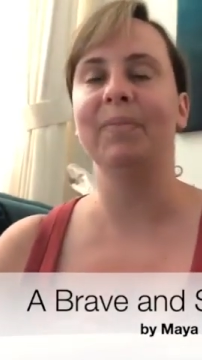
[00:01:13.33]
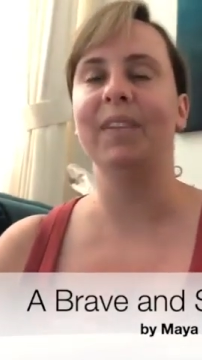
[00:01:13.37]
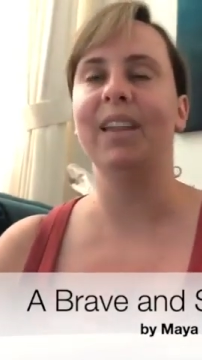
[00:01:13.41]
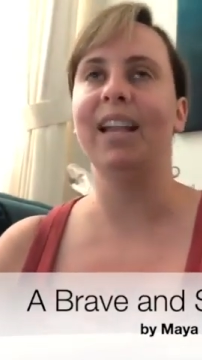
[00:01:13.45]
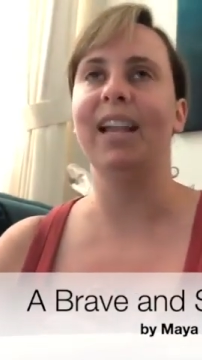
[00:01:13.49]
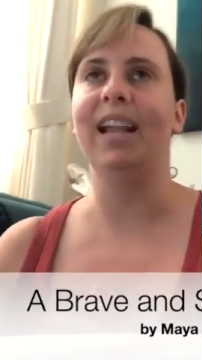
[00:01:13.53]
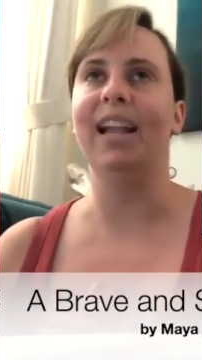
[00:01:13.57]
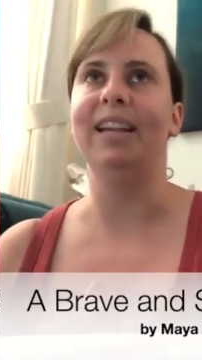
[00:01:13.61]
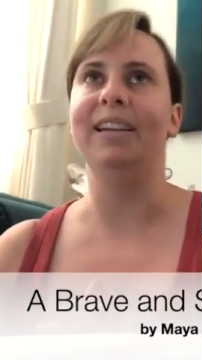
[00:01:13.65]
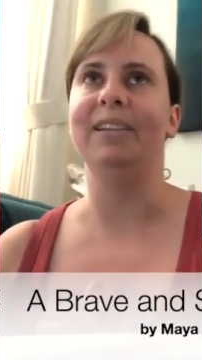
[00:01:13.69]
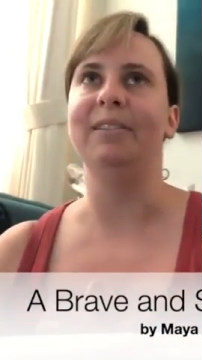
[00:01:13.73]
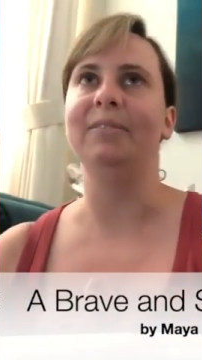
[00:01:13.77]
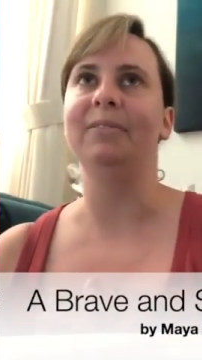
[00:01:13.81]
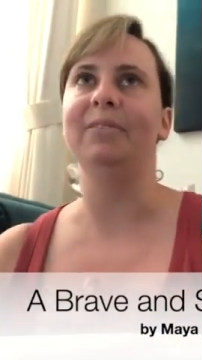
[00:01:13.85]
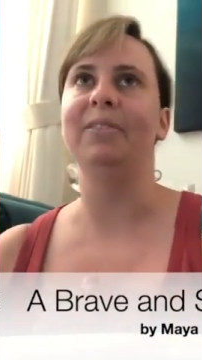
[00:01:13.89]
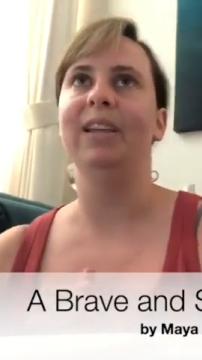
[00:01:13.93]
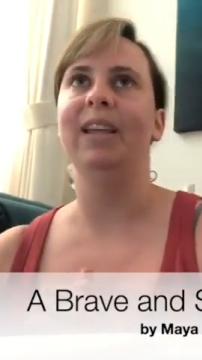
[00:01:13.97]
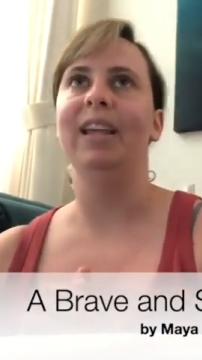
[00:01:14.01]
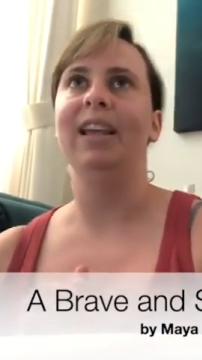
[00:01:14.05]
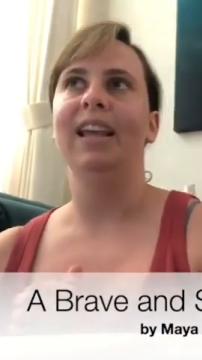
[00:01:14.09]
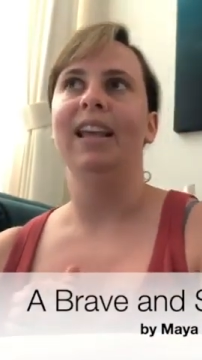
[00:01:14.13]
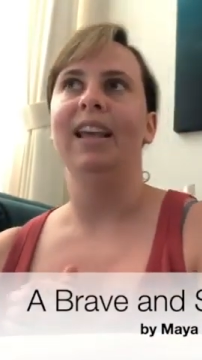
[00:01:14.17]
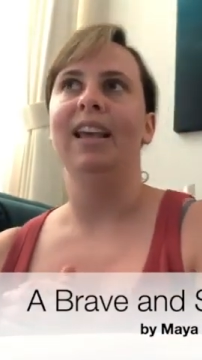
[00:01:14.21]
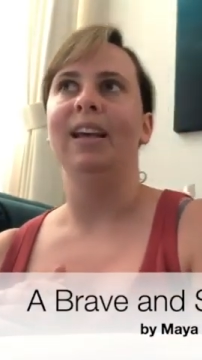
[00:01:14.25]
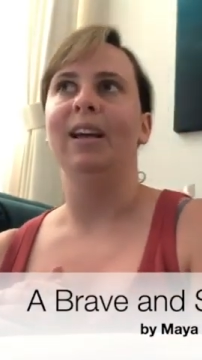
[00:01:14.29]
kind of
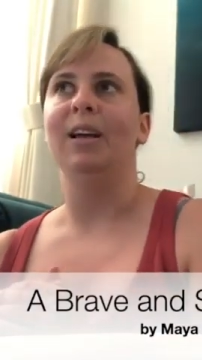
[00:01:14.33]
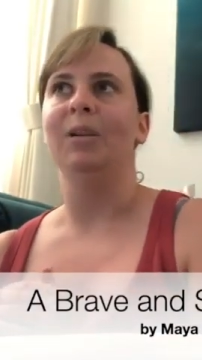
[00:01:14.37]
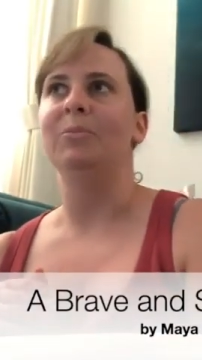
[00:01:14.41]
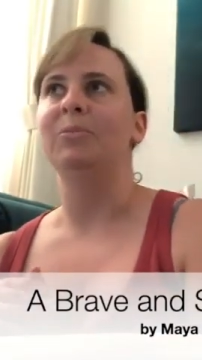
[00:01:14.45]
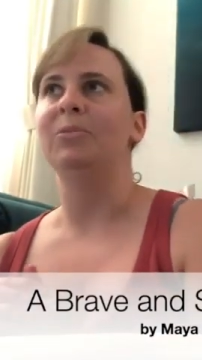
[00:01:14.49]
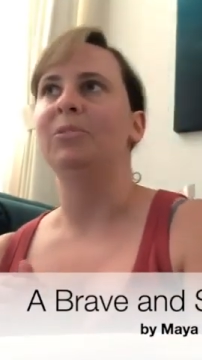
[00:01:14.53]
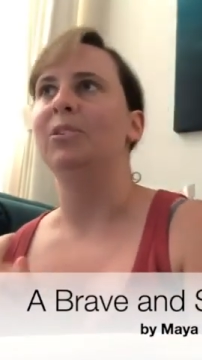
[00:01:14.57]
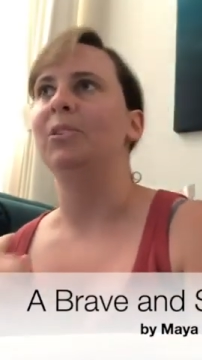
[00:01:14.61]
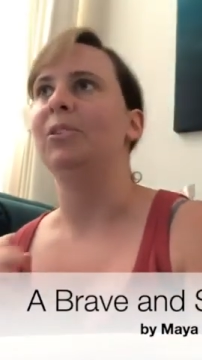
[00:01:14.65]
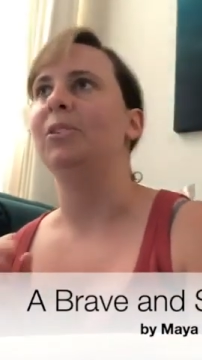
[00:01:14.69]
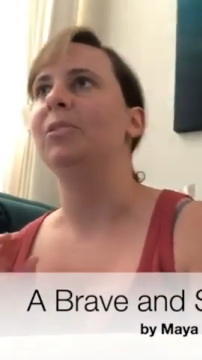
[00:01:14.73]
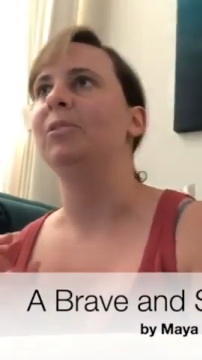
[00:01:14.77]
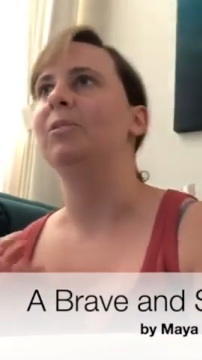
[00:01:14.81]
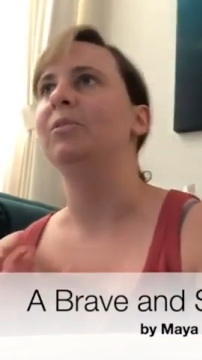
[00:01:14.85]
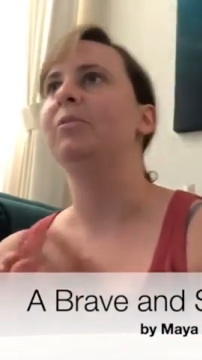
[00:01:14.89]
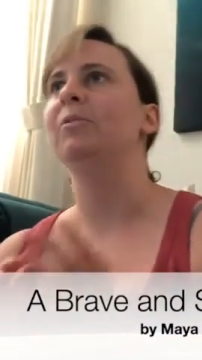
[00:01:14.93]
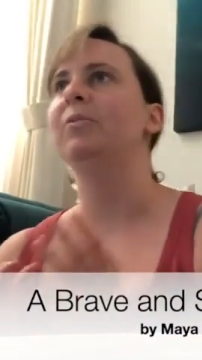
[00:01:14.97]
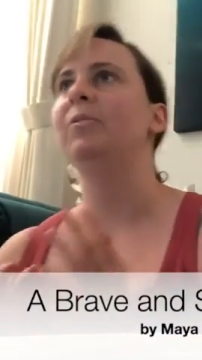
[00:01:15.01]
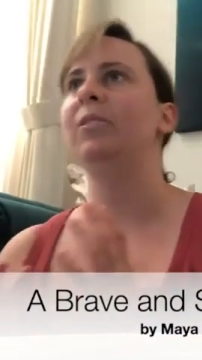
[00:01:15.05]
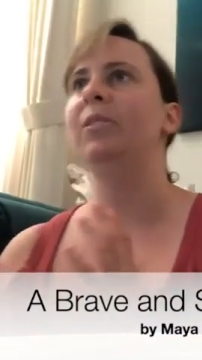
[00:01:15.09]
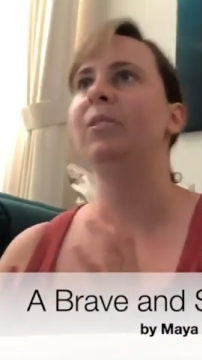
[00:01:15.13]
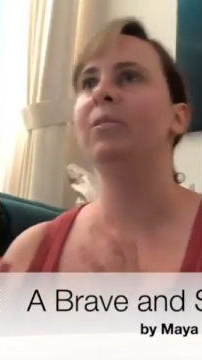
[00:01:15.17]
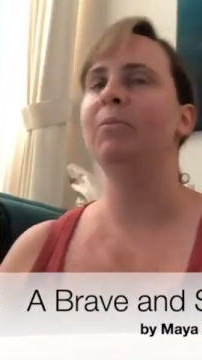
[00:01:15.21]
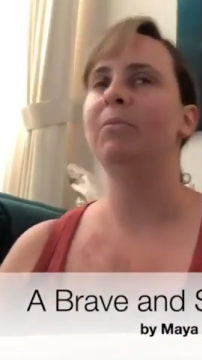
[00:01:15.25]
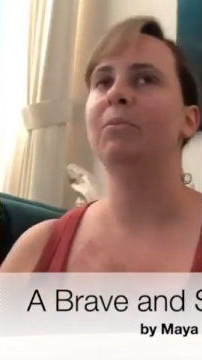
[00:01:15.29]

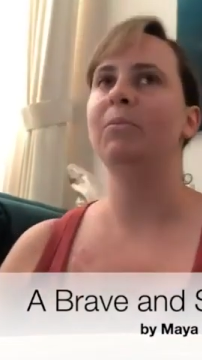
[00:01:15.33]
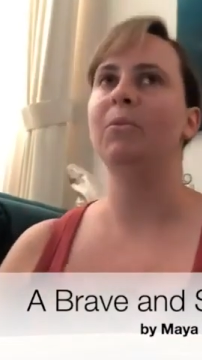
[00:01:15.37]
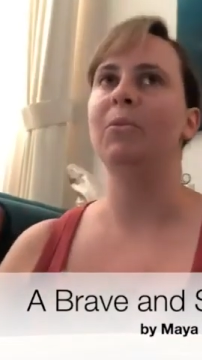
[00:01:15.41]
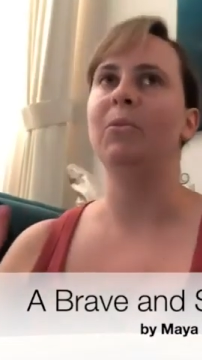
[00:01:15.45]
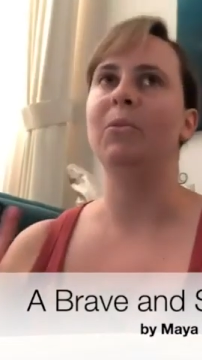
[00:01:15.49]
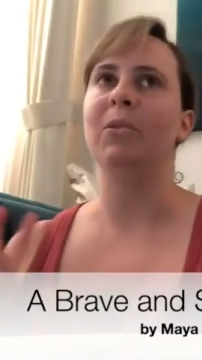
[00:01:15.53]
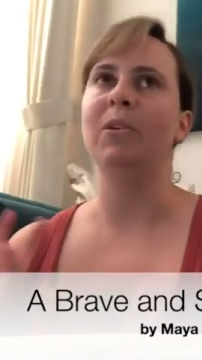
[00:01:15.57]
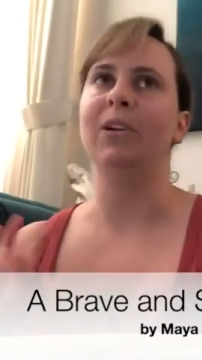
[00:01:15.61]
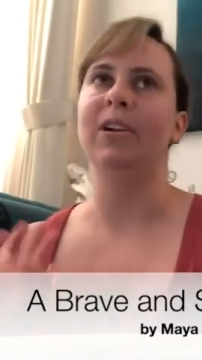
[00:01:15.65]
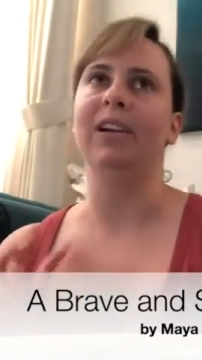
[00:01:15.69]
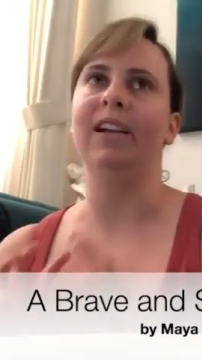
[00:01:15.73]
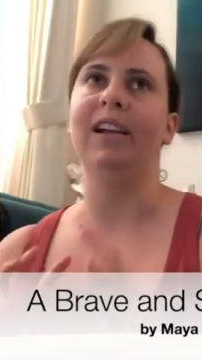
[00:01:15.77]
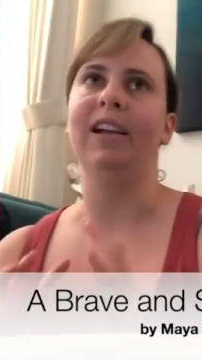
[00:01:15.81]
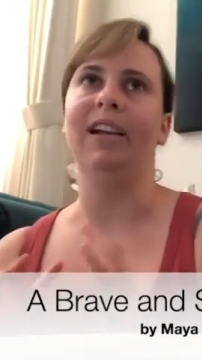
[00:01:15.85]
observe more